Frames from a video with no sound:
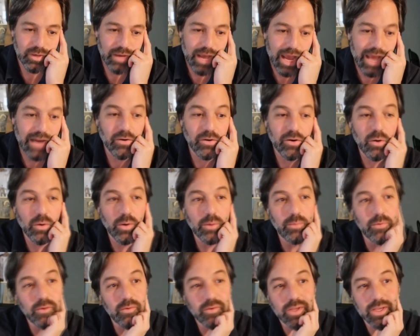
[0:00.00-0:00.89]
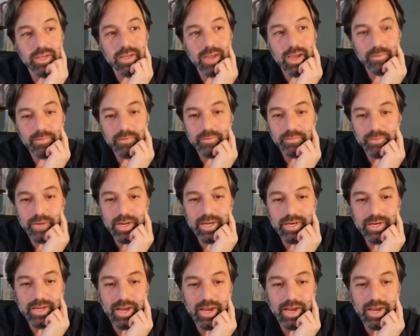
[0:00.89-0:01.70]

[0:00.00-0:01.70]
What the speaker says: I don't know in music, I'm afraid